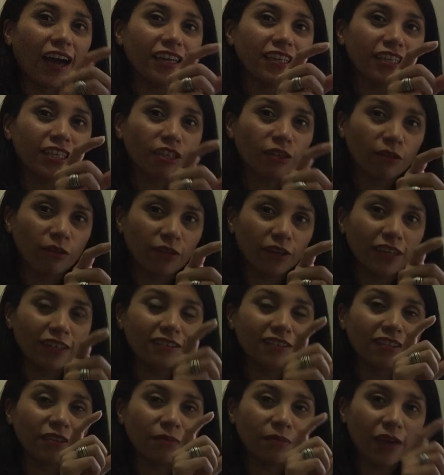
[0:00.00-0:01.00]
I
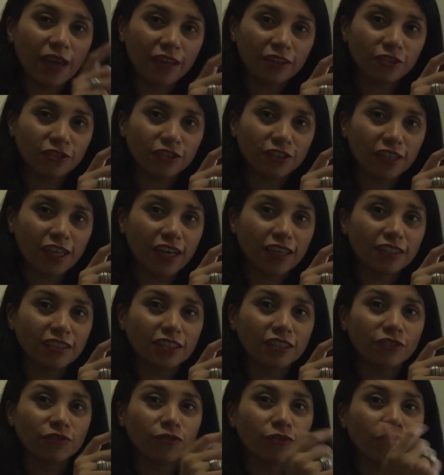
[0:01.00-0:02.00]
included some
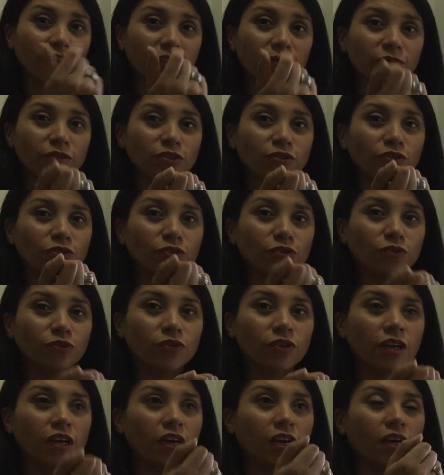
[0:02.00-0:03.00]
exercises for them to
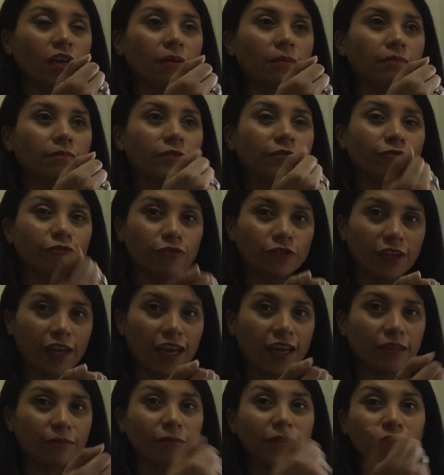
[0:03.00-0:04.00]
do
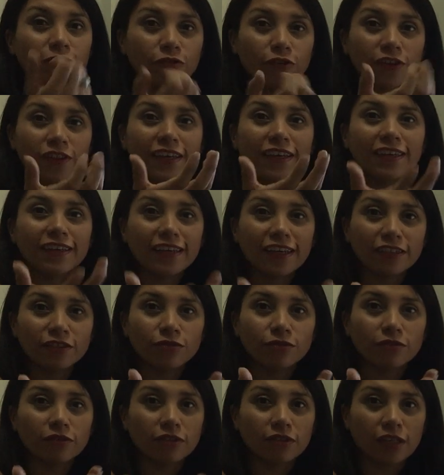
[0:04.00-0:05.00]
beforehand, before they get
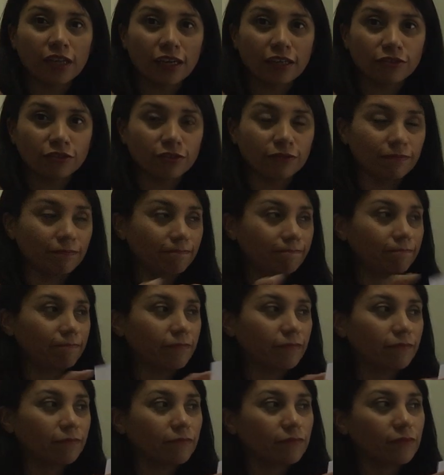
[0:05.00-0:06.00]
to the classroom,
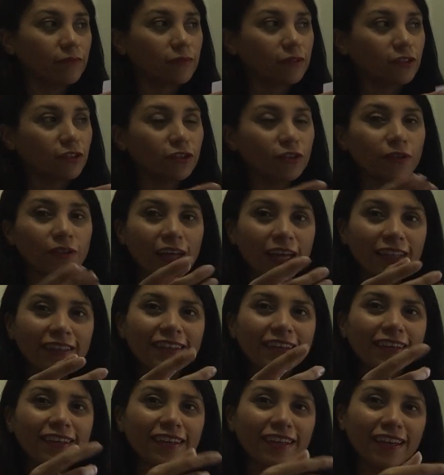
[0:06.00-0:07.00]
so that
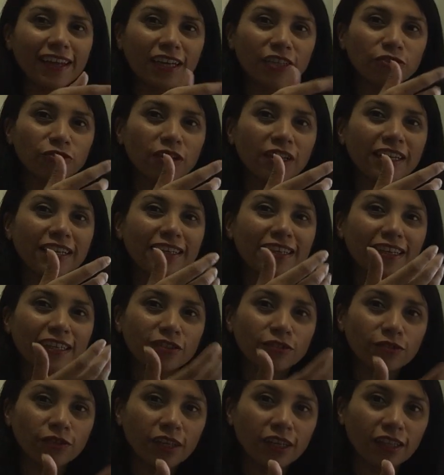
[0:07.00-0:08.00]
they can actually
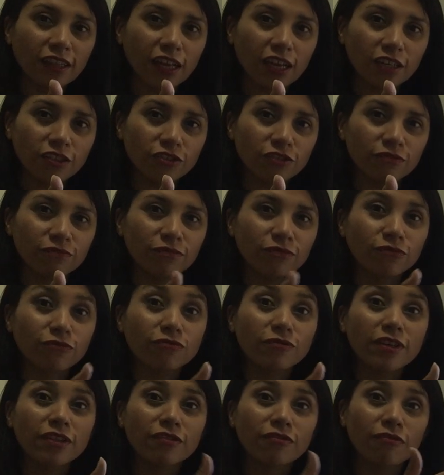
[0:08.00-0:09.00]
get to the classroom
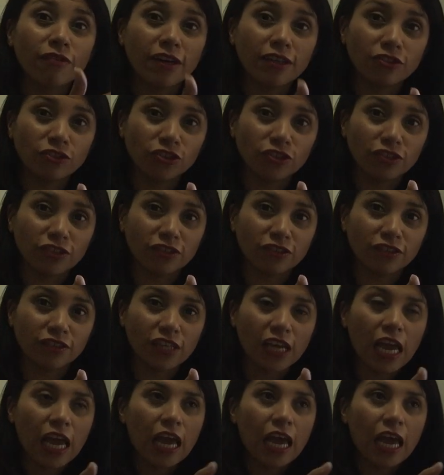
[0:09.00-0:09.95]
with questions.